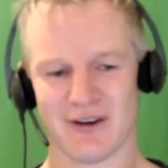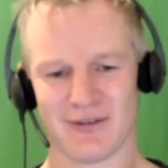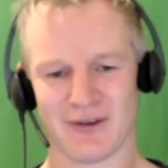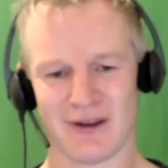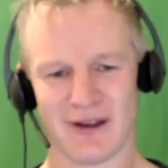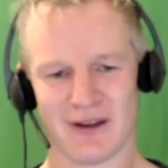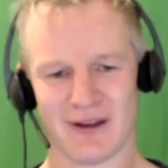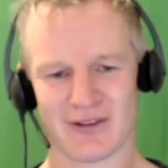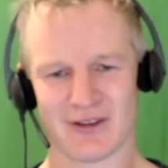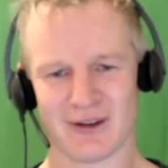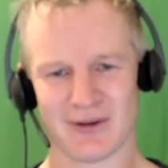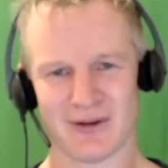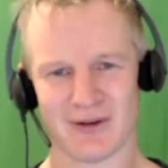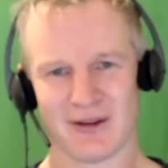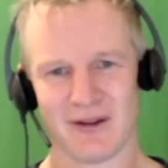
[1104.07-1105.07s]
And if we
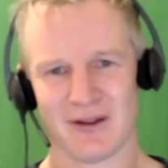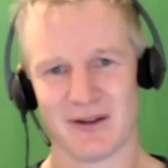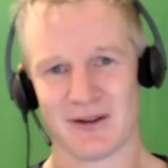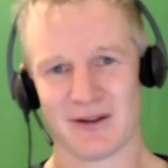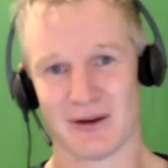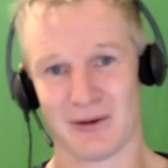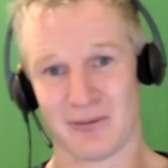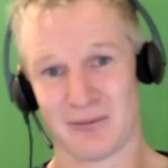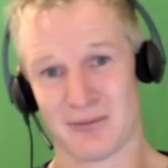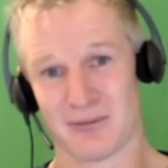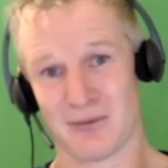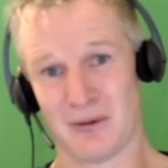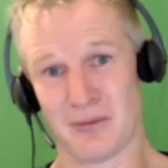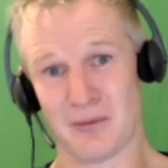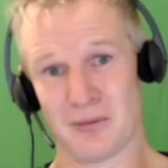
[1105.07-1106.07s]
actually, you
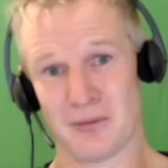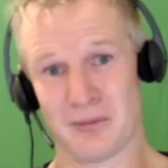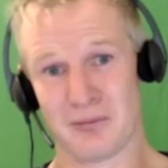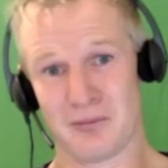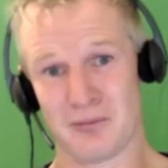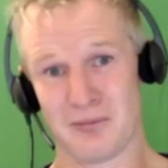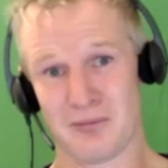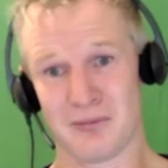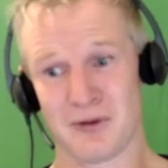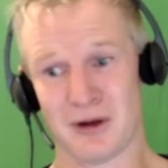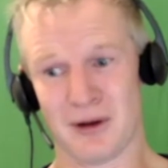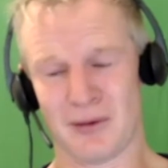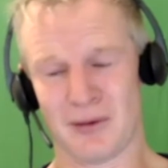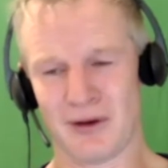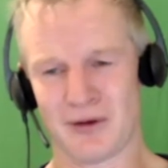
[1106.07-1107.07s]
know, you
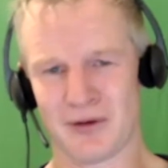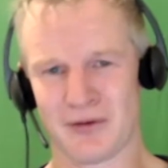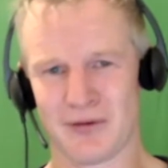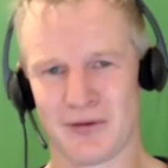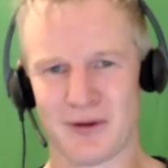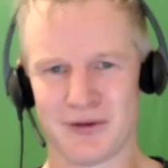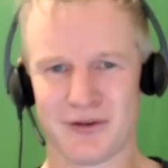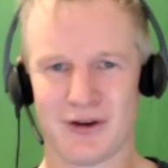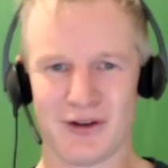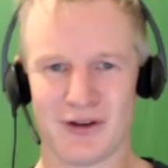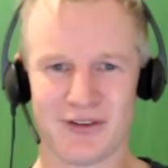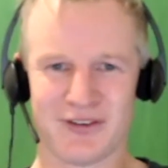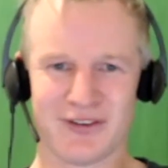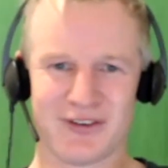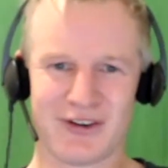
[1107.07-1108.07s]
know, and it's not
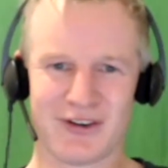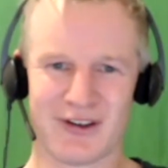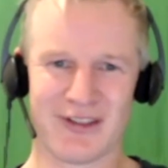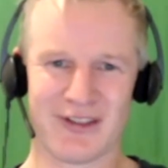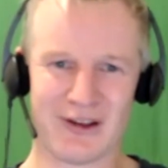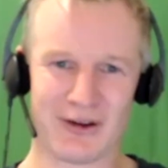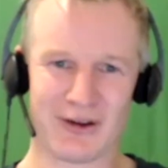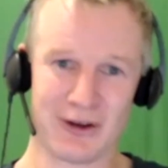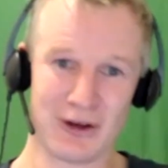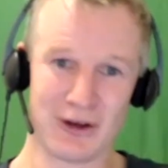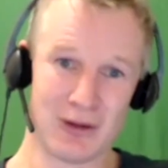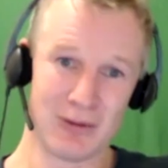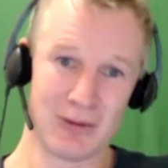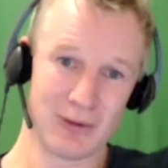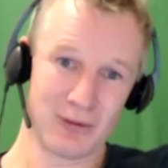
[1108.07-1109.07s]
necessarily that long
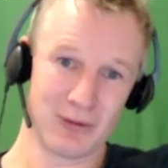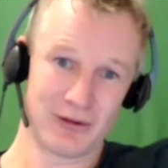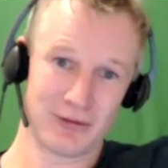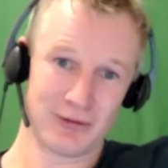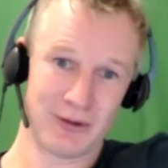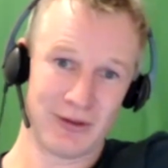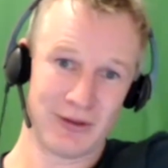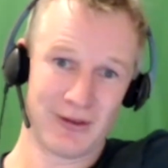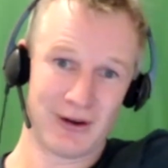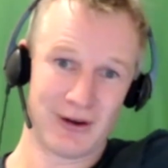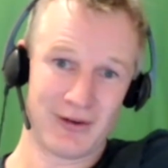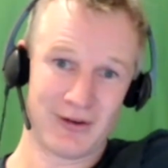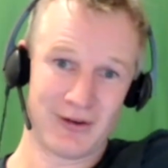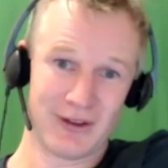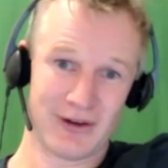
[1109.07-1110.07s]
ago, but it was just whether they
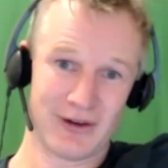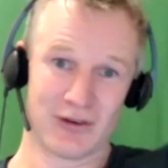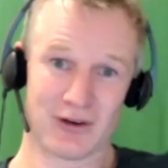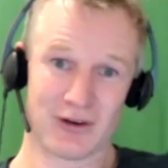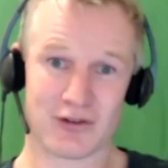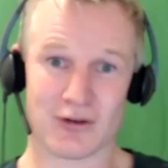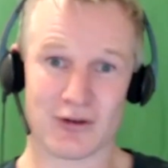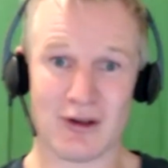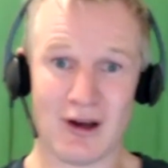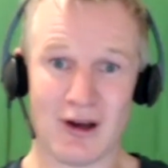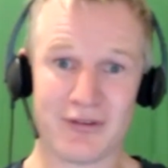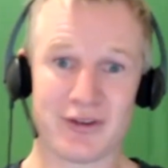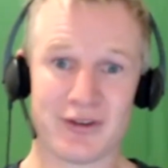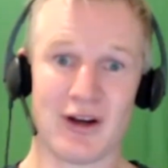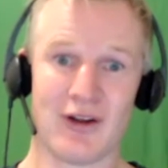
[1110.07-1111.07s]
were in their traditional
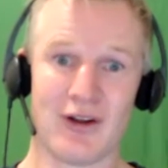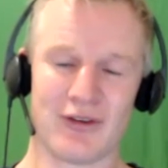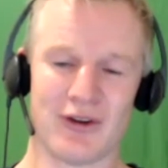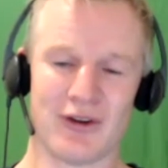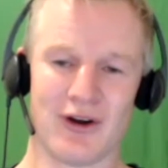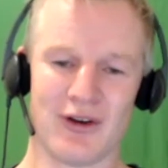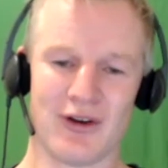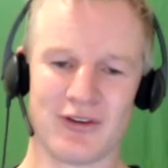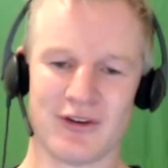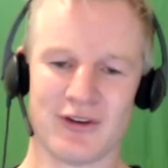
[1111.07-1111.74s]
lifestyles or not.